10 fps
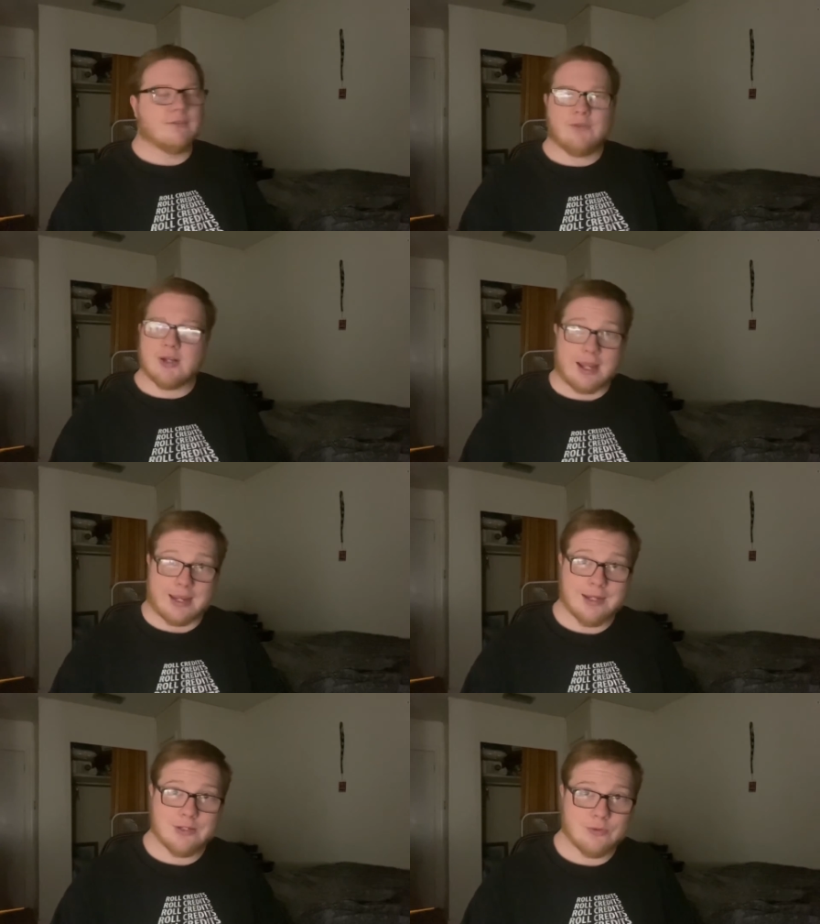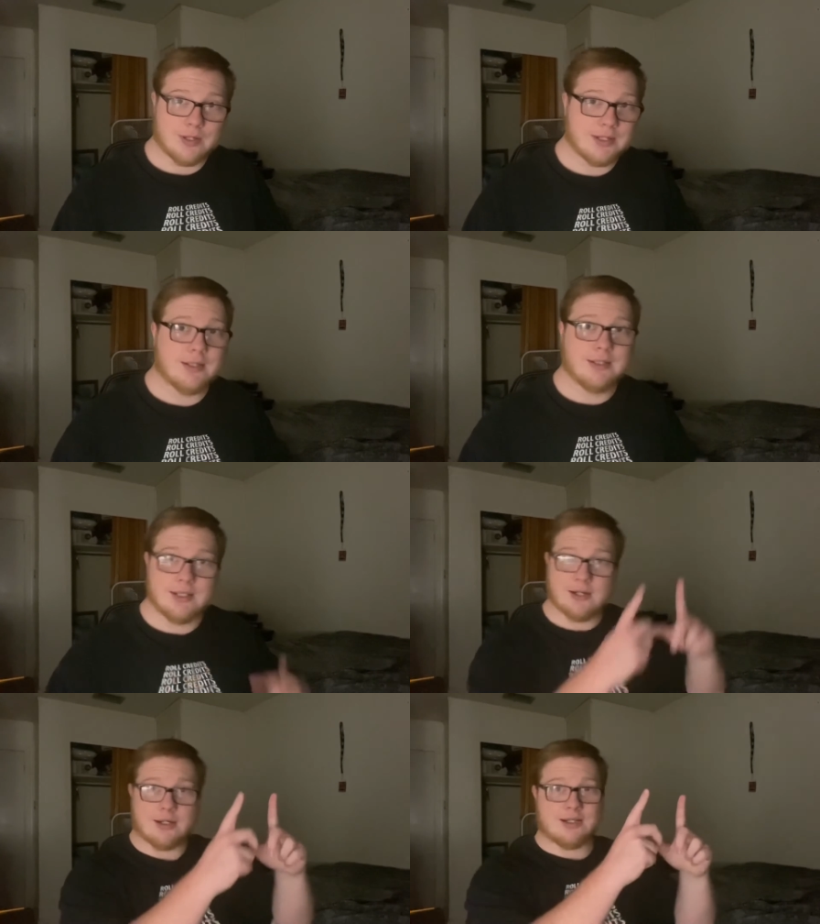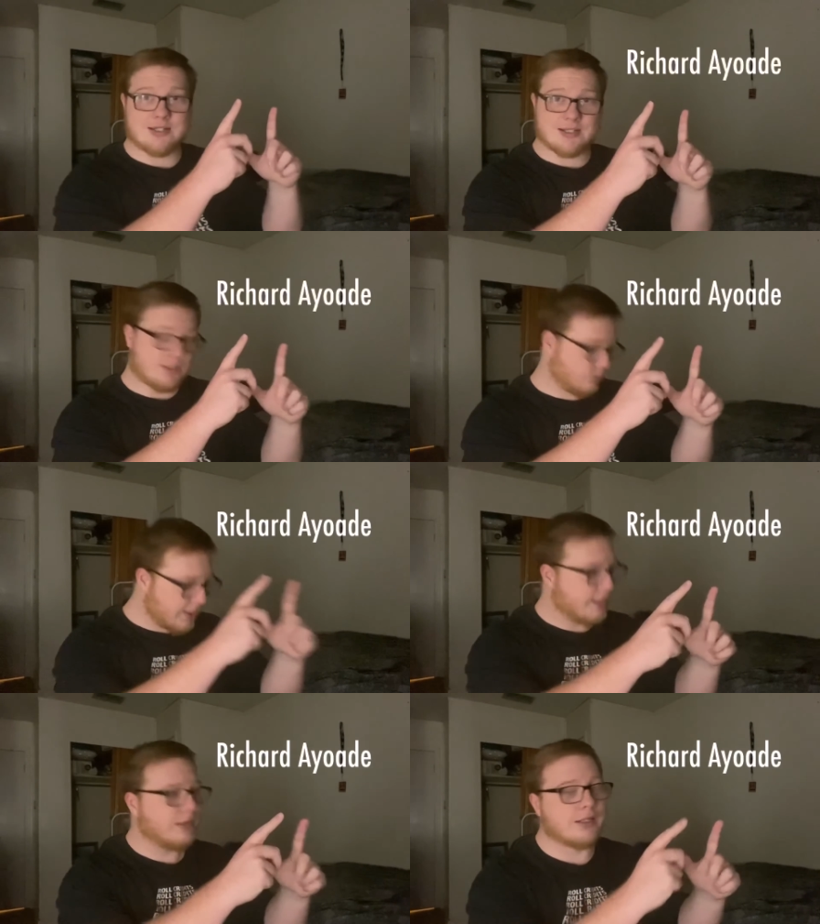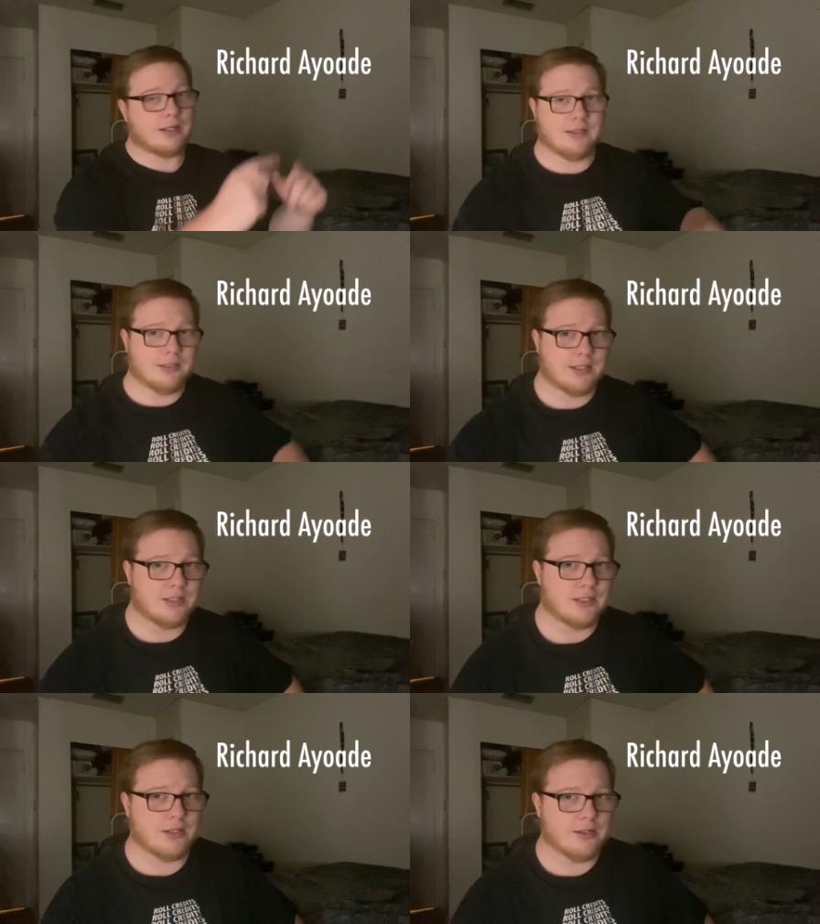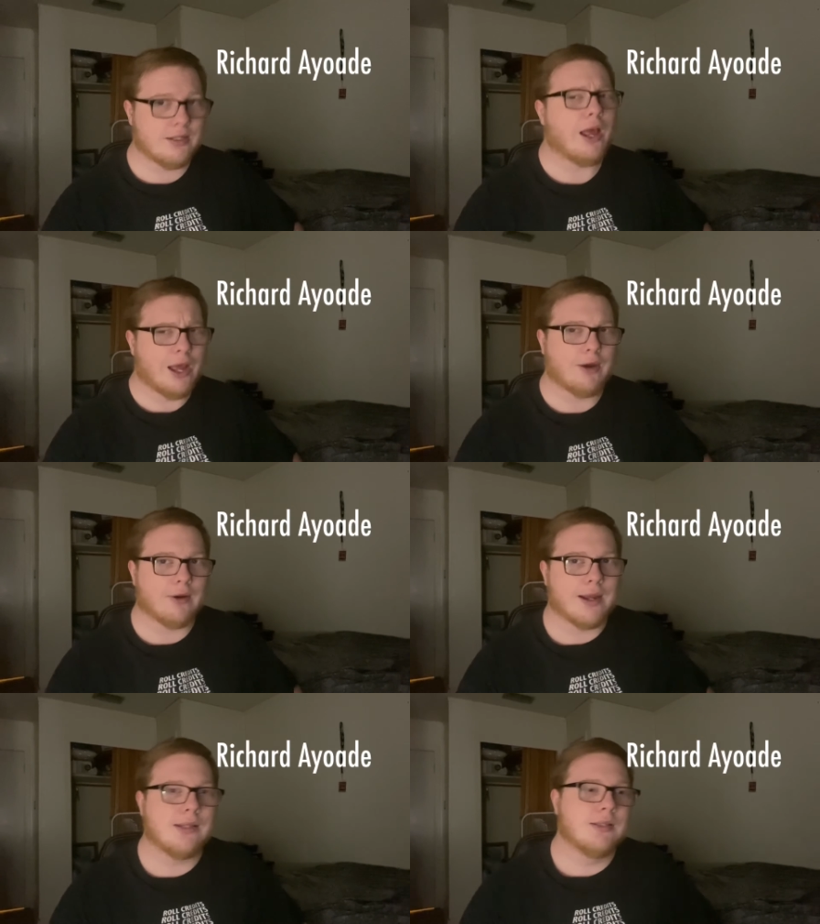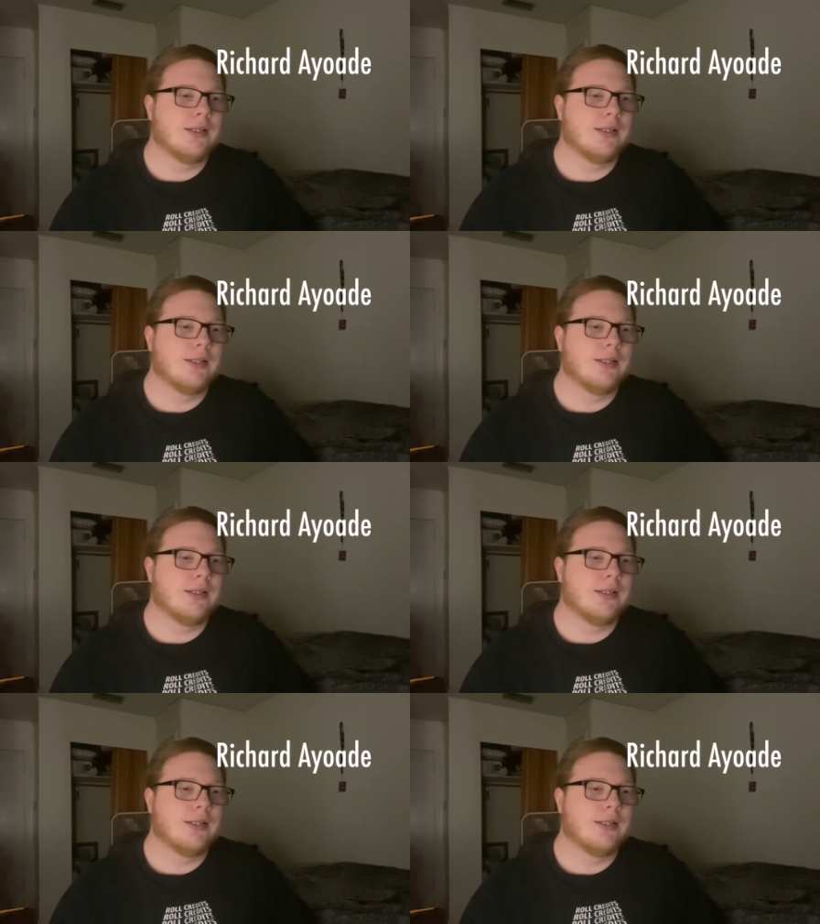Fuck, I can't do it. There it is. It's right there. Can you hear it? Alright.